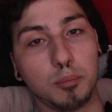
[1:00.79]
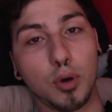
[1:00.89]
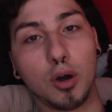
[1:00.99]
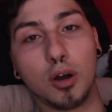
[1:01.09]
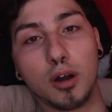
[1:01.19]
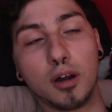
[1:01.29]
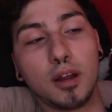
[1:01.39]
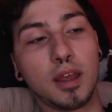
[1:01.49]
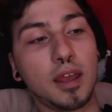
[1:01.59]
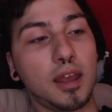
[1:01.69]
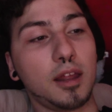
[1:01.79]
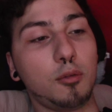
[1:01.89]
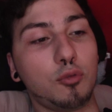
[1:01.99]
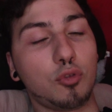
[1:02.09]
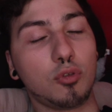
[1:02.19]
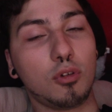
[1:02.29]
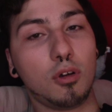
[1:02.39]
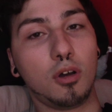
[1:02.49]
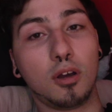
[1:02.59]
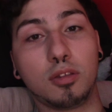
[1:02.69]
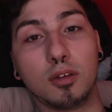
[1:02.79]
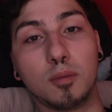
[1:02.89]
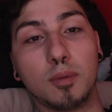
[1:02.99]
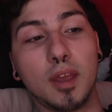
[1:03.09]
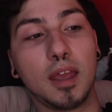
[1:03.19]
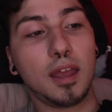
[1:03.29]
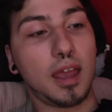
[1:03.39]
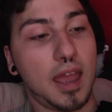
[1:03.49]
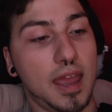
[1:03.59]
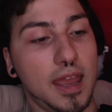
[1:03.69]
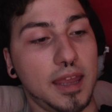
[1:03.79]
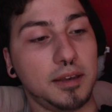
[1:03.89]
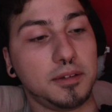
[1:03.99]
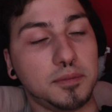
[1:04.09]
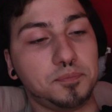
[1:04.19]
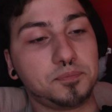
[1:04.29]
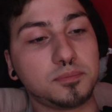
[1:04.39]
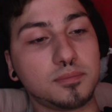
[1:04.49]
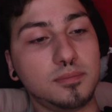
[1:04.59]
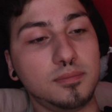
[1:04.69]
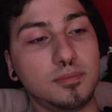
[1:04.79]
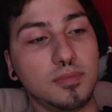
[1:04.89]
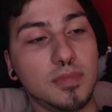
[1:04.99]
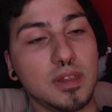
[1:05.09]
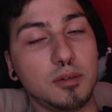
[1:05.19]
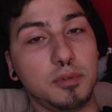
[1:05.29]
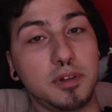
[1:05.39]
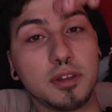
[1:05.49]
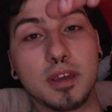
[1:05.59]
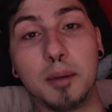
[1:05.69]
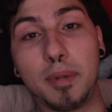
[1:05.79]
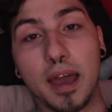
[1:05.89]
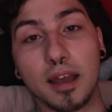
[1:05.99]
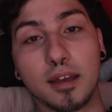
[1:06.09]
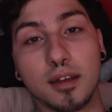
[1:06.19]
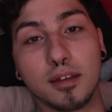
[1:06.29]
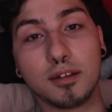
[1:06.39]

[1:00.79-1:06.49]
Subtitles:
the bar, and it was just awesome. And we just got back.